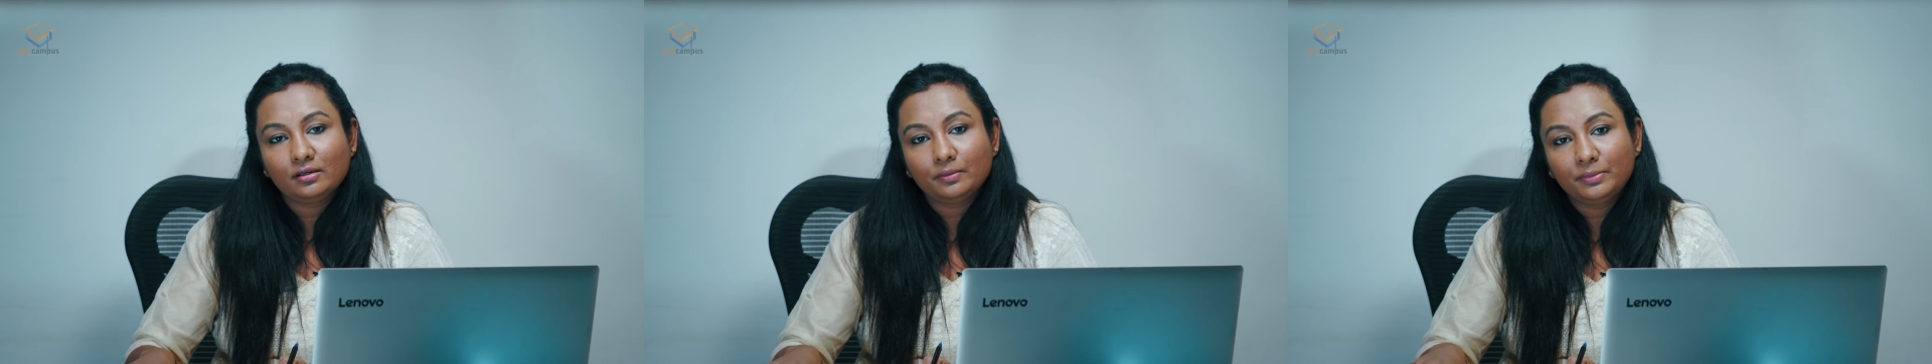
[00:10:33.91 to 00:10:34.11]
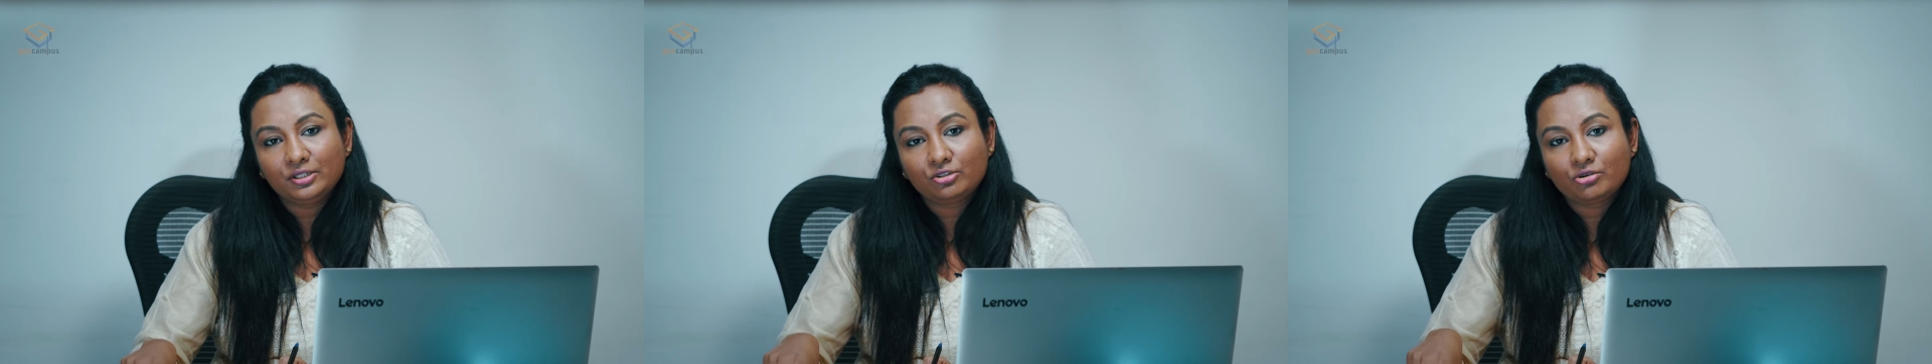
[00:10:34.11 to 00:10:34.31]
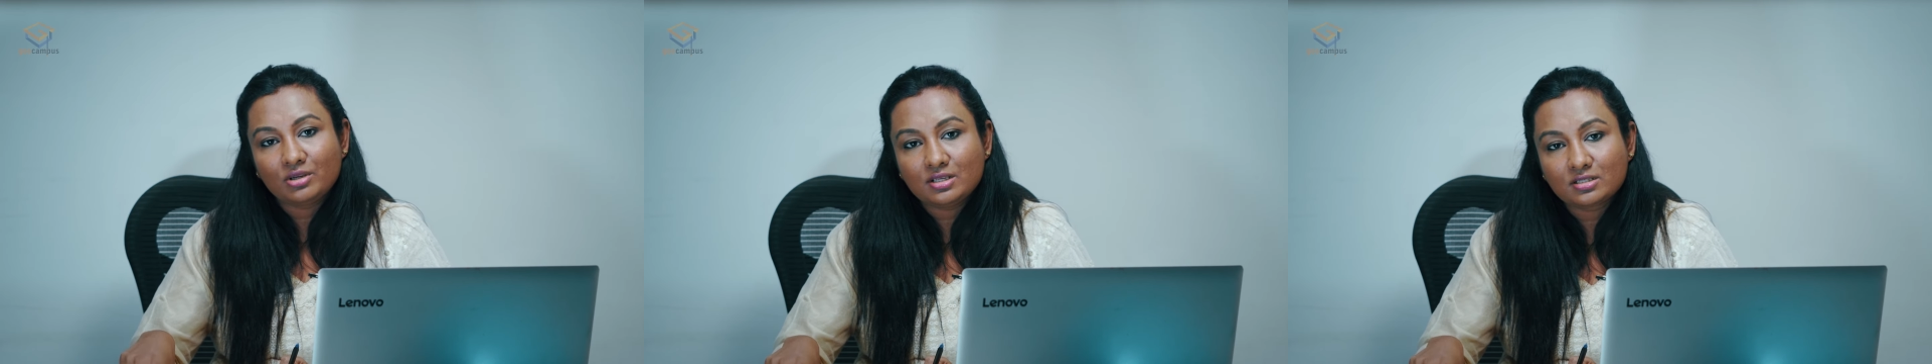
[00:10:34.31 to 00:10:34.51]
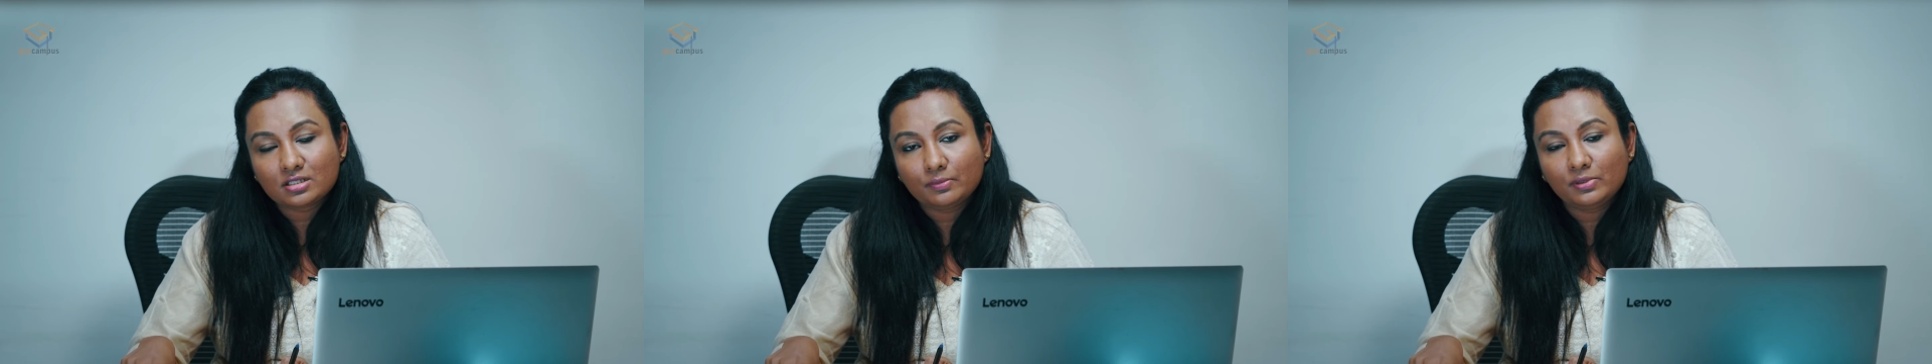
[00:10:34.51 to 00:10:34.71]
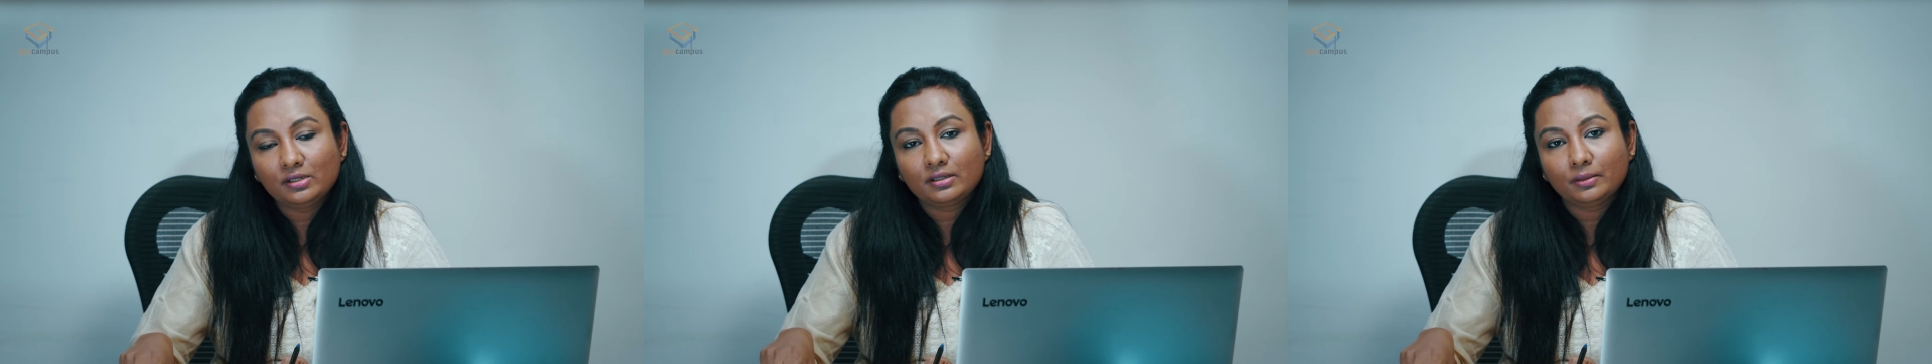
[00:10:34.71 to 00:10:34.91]
a bit
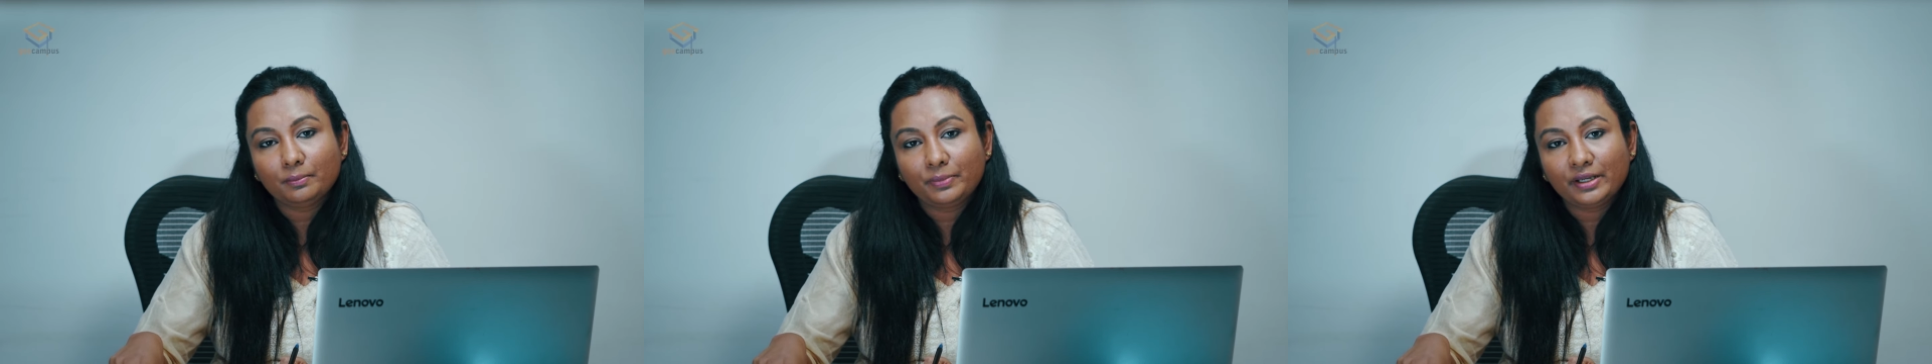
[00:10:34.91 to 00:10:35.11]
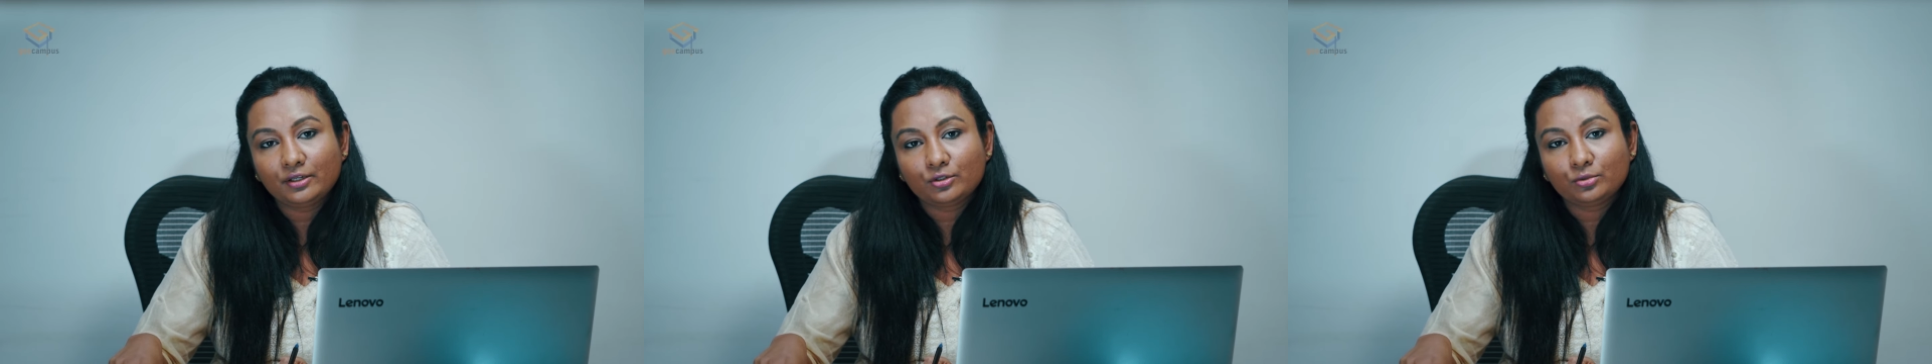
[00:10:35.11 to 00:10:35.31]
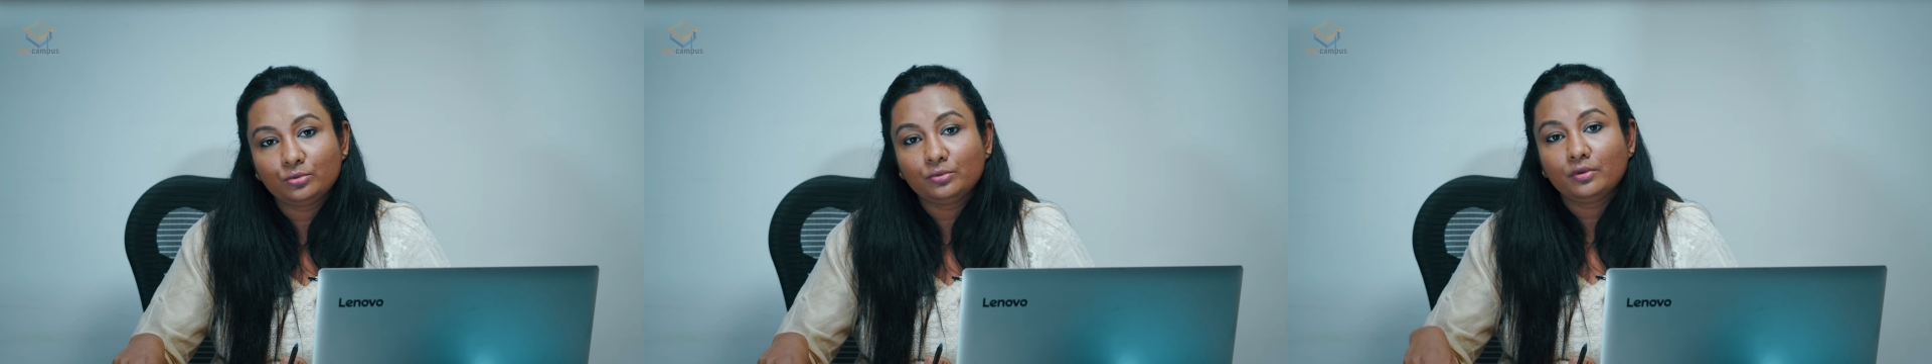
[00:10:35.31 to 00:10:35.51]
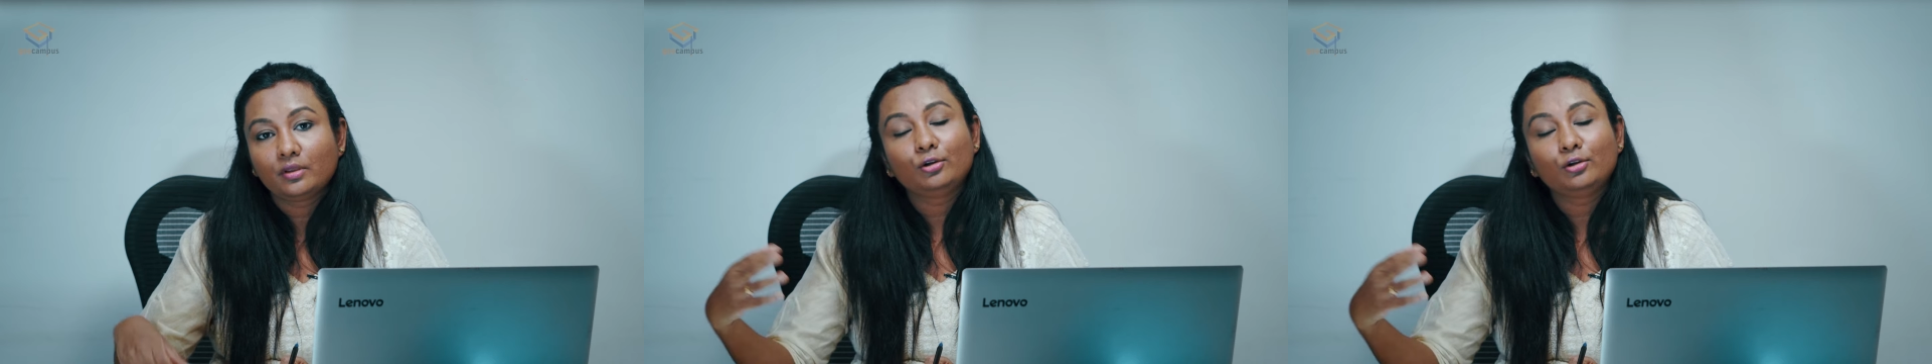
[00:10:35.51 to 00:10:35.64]
reasonable compared to